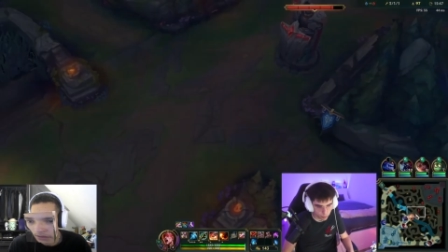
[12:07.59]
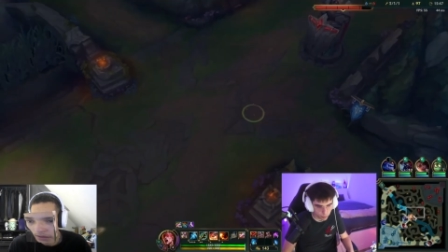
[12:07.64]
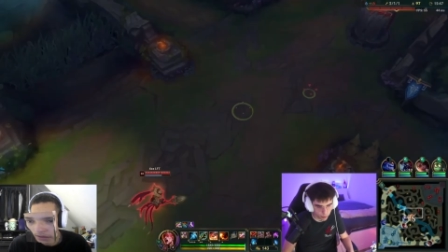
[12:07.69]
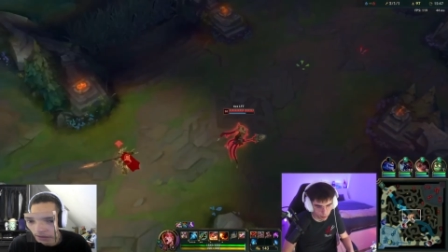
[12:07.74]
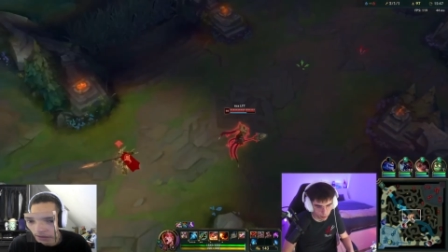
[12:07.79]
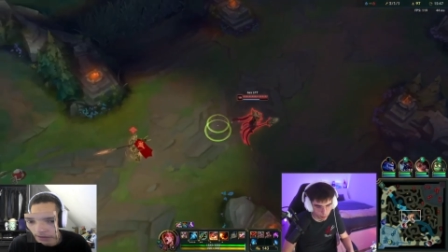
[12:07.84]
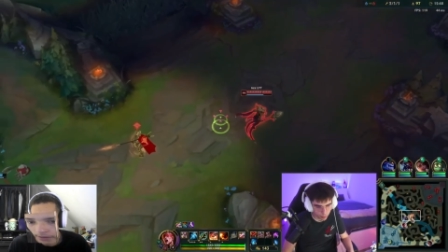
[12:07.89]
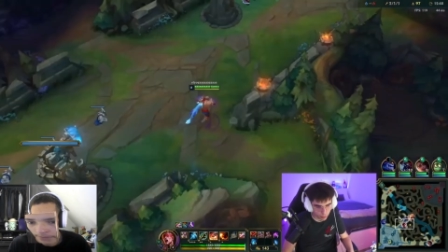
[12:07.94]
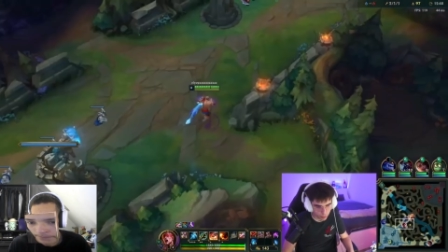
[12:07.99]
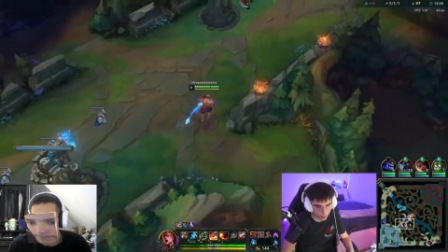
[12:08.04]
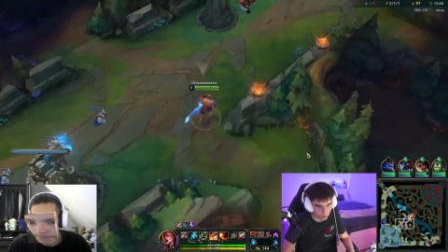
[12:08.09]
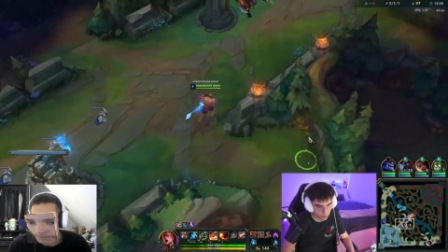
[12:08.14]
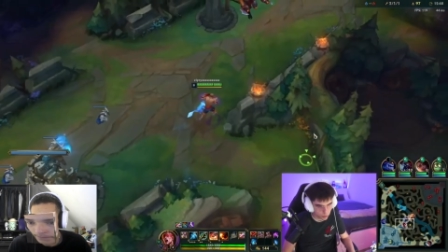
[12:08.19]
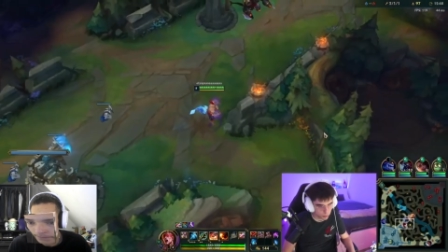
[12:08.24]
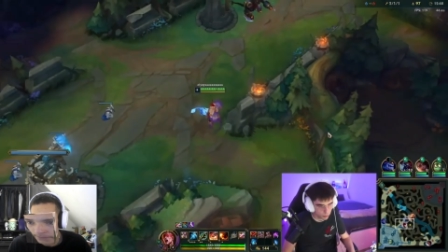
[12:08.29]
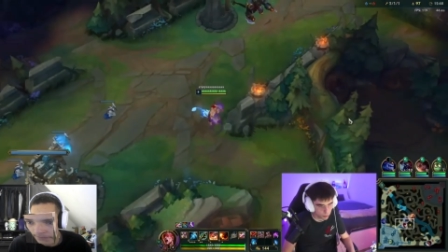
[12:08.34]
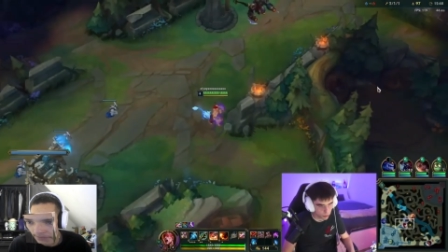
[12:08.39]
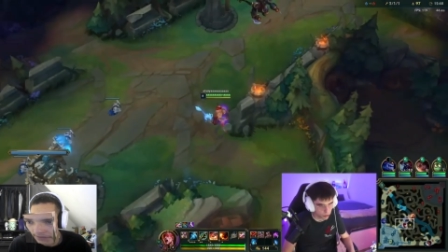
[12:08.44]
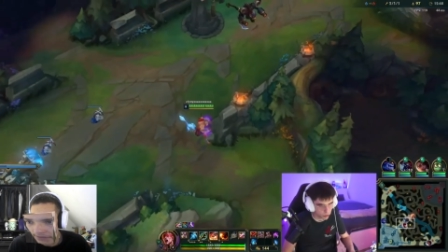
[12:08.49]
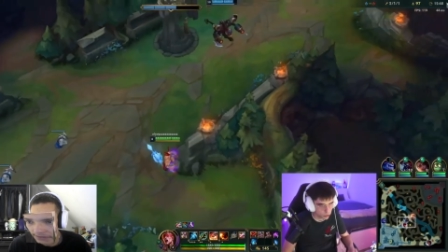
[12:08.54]
Um,
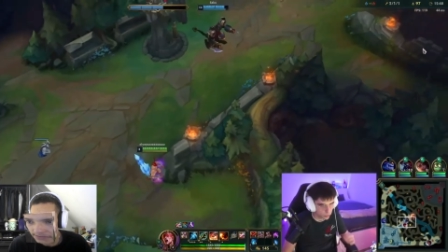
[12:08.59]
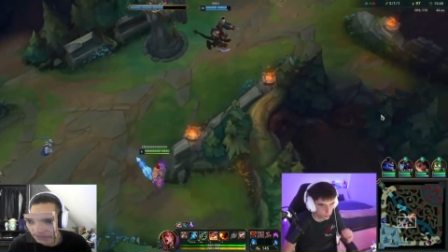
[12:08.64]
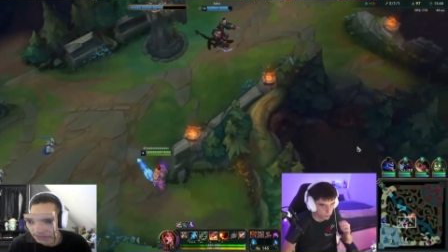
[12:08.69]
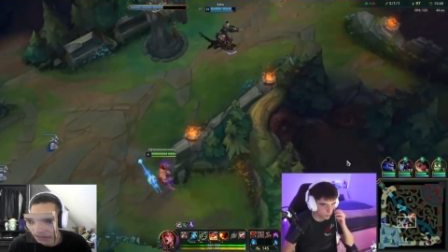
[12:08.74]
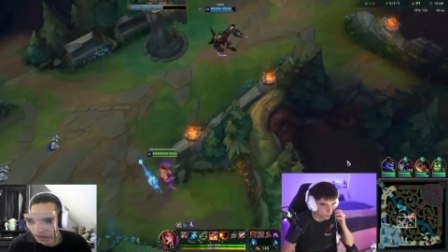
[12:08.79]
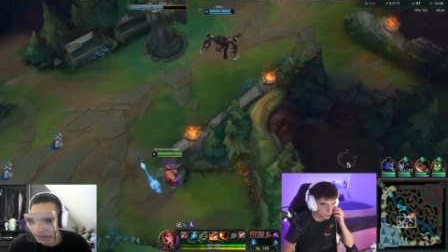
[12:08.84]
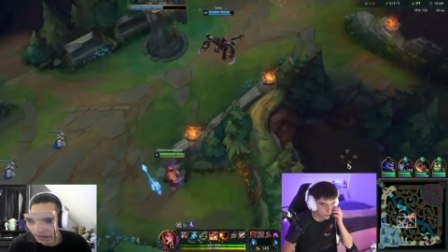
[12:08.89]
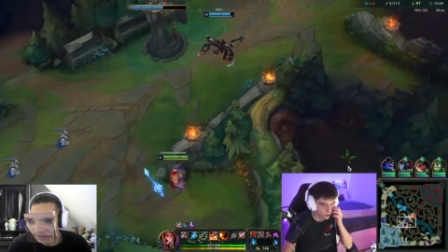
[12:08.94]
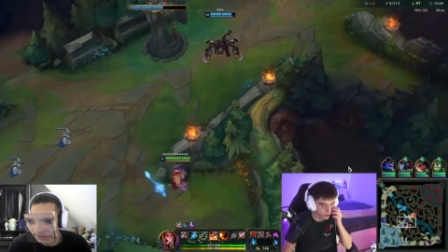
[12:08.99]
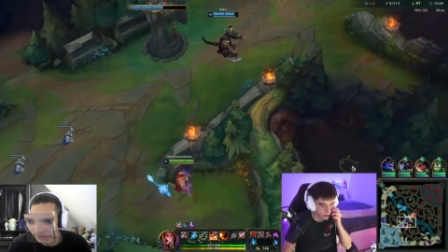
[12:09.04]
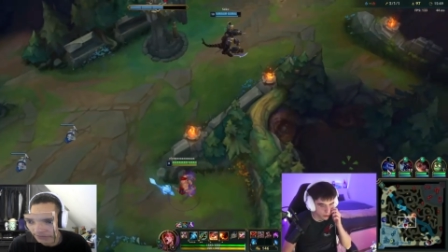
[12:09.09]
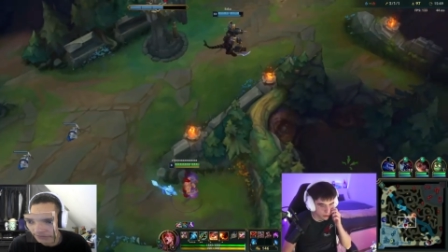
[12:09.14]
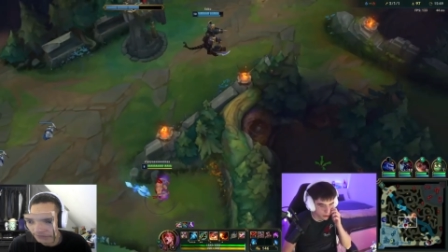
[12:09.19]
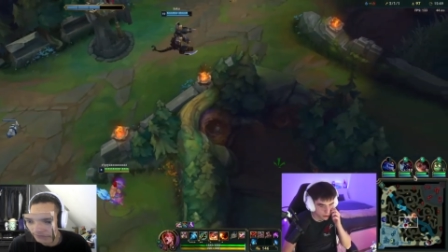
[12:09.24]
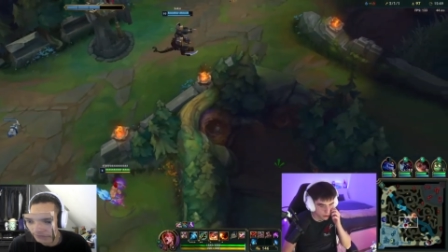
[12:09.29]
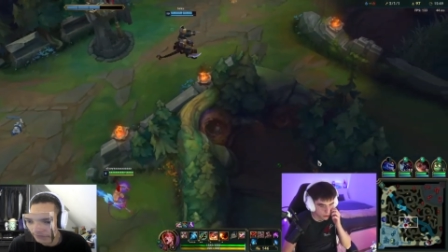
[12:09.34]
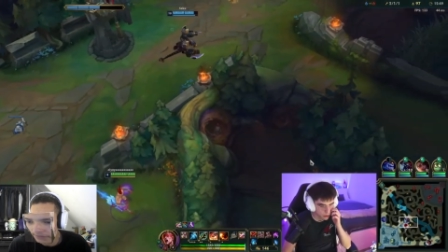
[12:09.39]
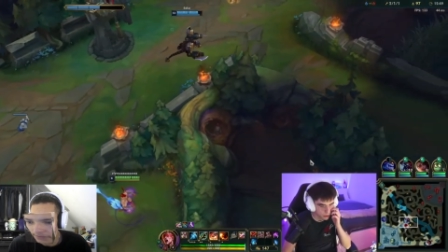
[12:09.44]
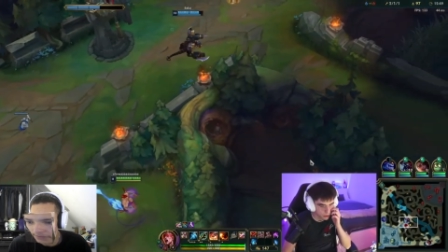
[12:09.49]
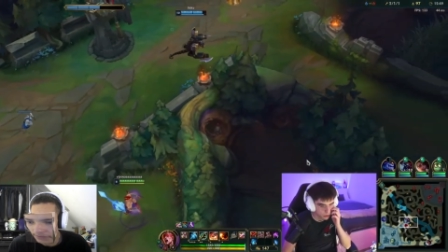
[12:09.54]
it's kind of
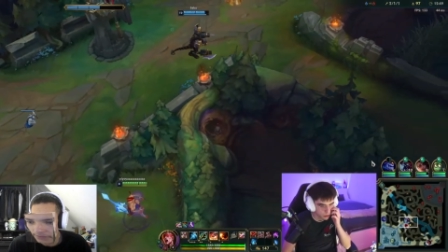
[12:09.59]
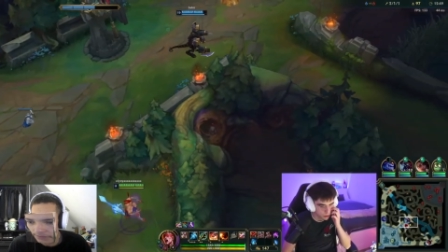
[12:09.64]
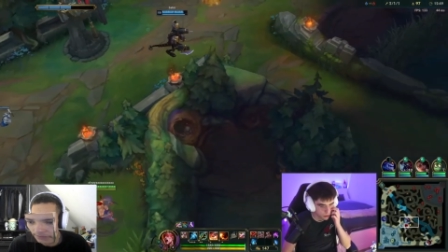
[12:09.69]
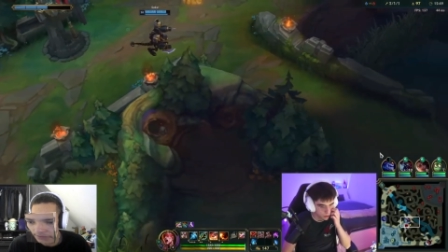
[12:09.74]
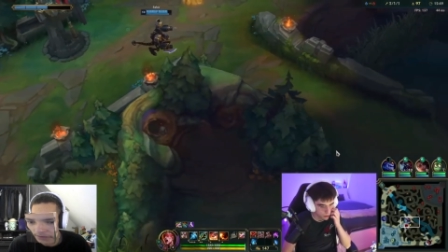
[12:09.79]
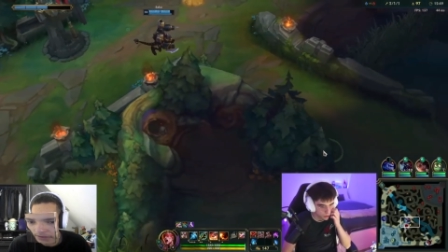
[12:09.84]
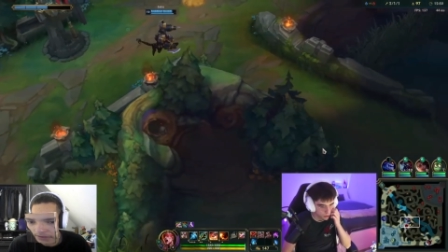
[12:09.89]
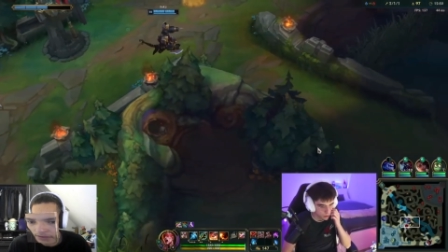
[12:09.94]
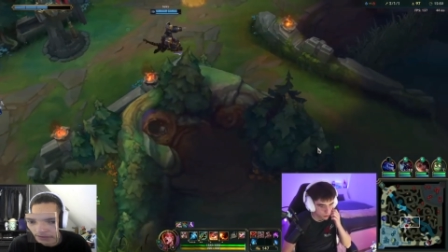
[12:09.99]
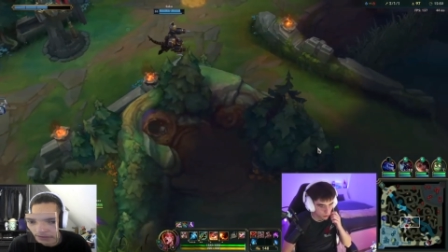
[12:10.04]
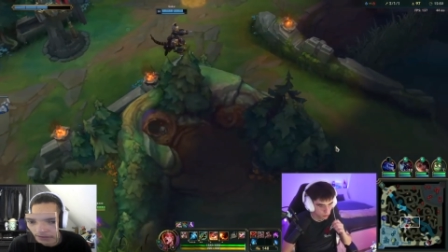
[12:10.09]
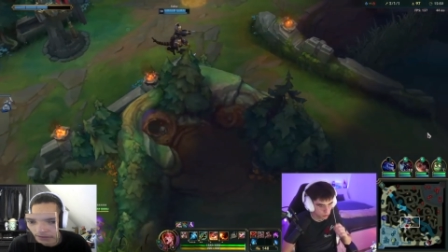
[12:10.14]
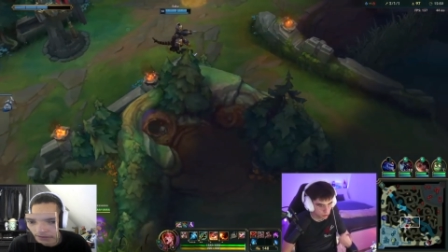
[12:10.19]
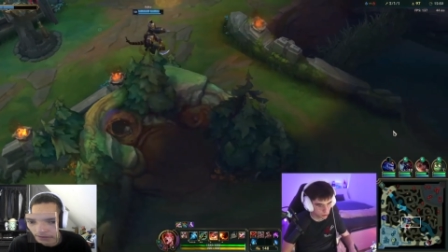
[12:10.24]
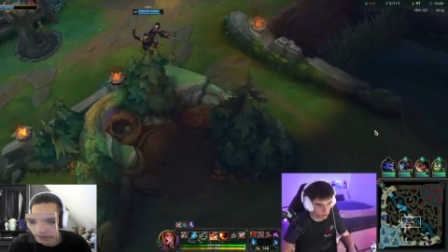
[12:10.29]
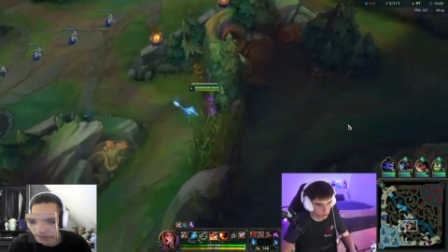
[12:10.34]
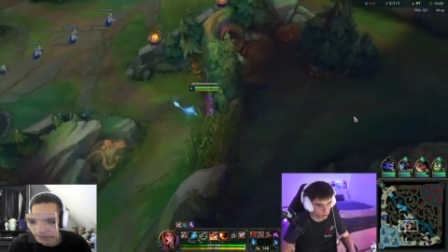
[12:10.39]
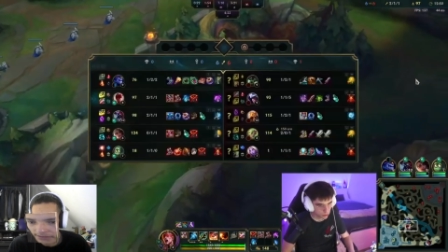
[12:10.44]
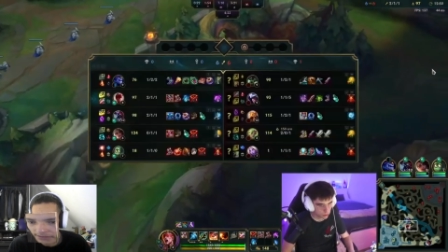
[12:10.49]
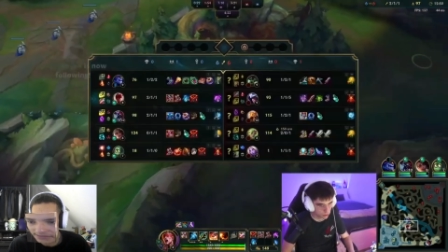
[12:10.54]

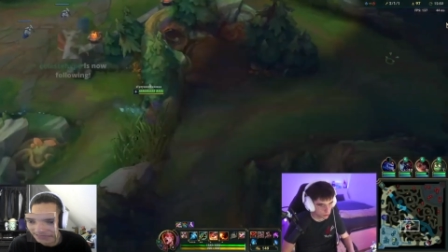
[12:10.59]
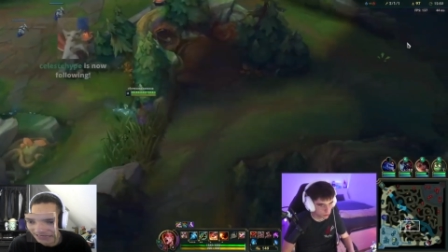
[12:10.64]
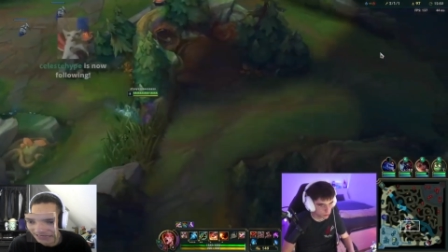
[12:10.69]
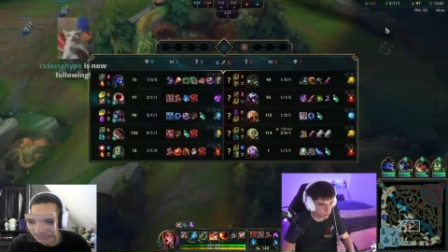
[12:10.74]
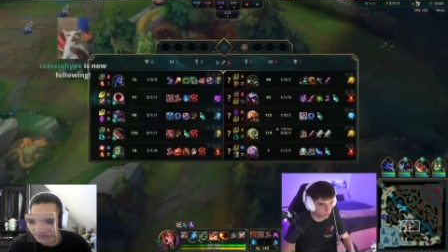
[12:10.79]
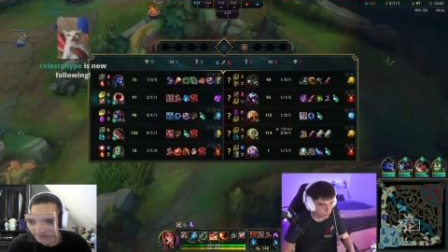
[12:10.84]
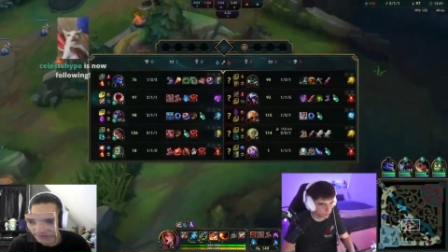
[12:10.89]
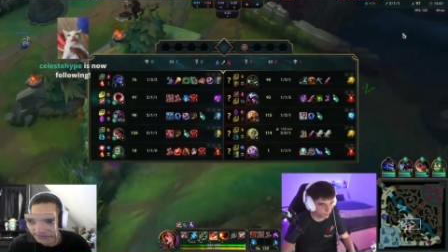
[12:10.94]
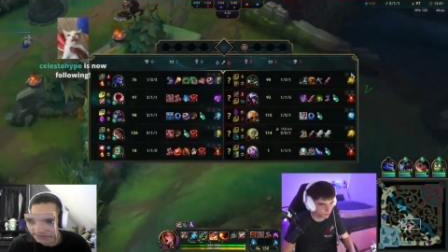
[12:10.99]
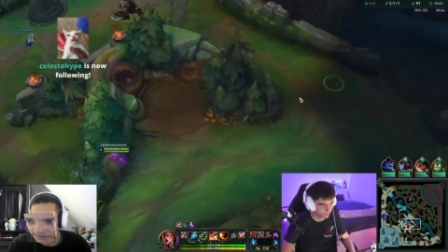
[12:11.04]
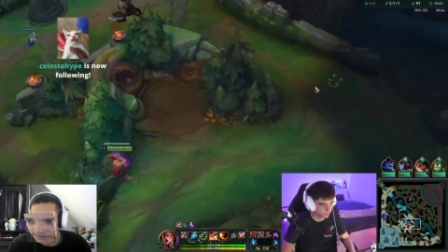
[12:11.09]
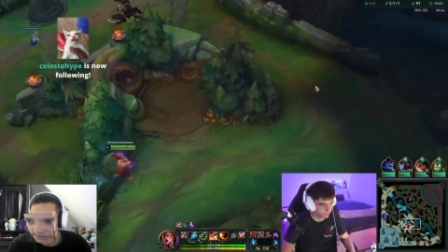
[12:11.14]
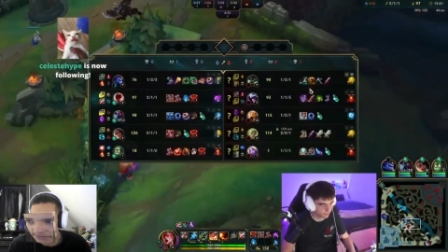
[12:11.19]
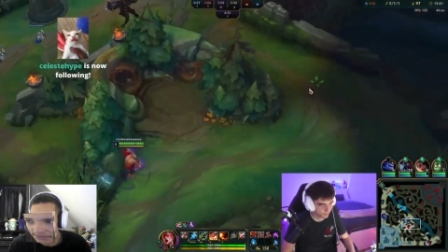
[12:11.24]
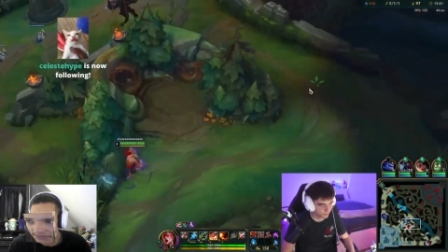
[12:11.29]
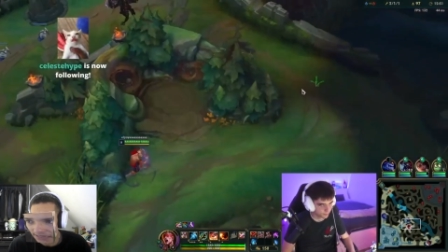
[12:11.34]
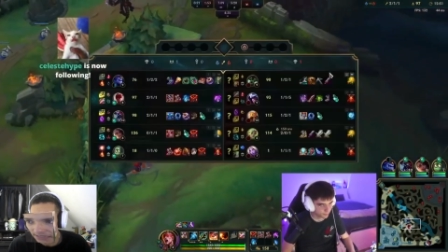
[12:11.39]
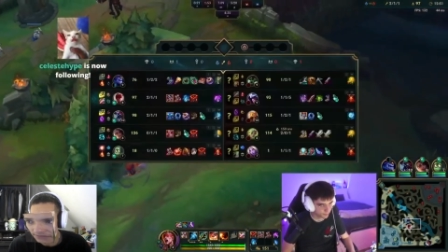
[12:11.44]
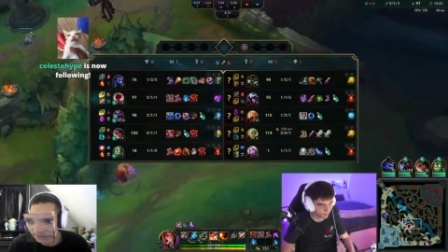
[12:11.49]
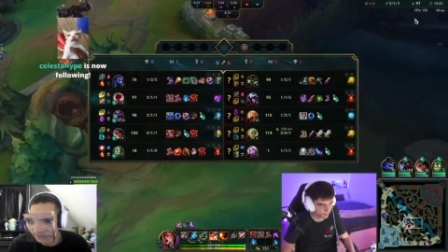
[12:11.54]
uh, he's activated.
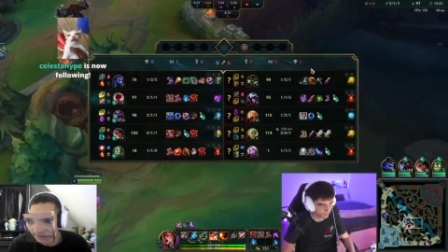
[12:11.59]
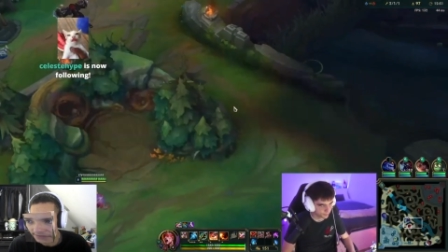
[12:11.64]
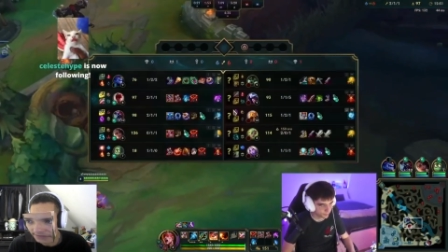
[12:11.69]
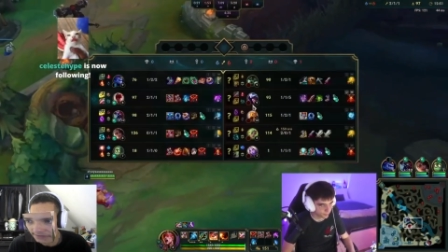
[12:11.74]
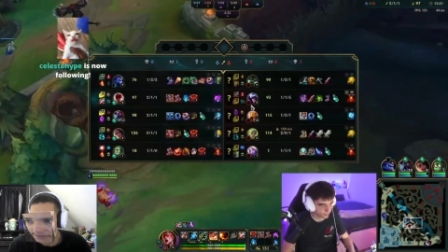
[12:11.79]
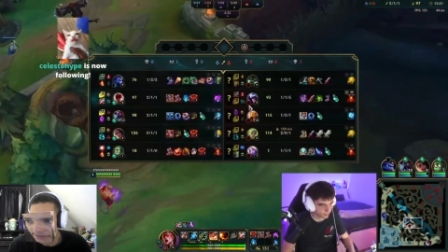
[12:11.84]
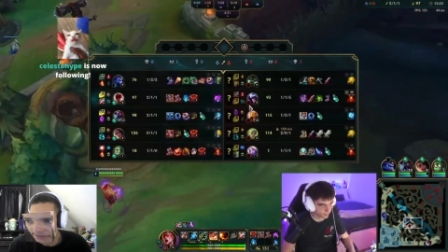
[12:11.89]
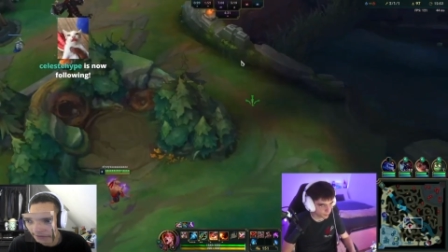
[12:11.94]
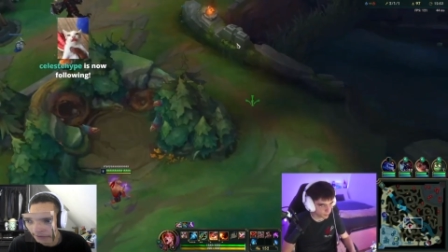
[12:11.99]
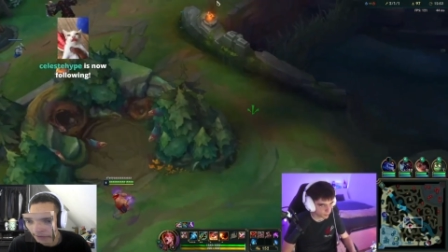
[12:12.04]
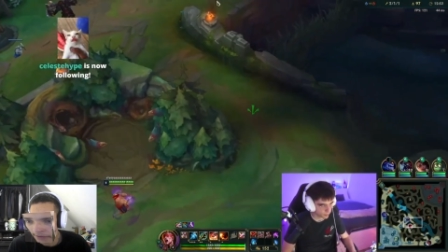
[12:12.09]
He's activated.